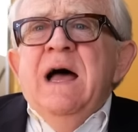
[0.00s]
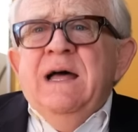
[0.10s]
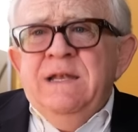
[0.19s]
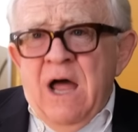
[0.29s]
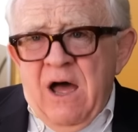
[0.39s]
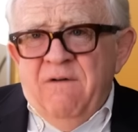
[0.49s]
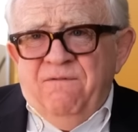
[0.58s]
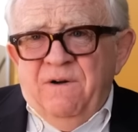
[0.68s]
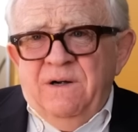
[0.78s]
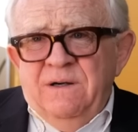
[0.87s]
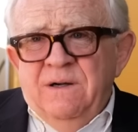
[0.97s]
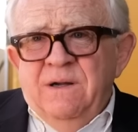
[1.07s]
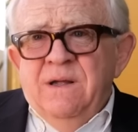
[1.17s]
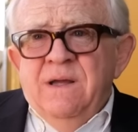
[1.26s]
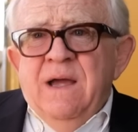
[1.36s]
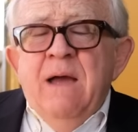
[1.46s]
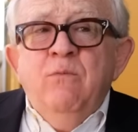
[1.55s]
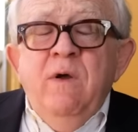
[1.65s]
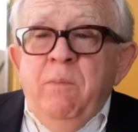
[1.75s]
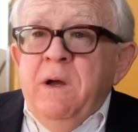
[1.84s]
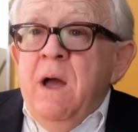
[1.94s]
enough. And
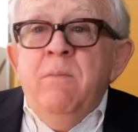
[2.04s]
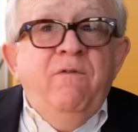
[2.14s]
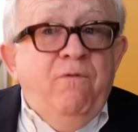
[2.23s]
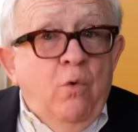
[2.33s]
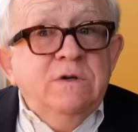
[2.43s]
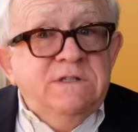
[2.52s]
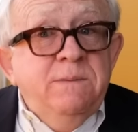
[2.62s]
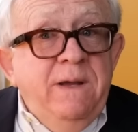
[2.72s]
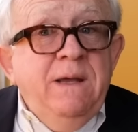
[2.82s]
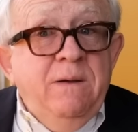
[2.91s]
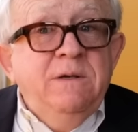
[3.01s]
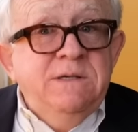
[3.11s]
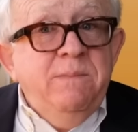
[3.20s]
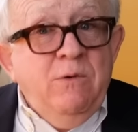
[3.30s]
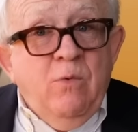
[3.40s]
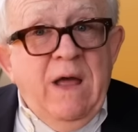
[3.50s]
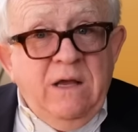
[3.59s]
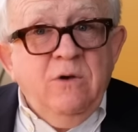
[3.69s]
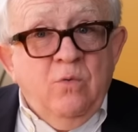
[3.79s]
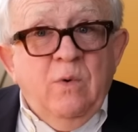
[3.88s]
we've become a force to be reckoned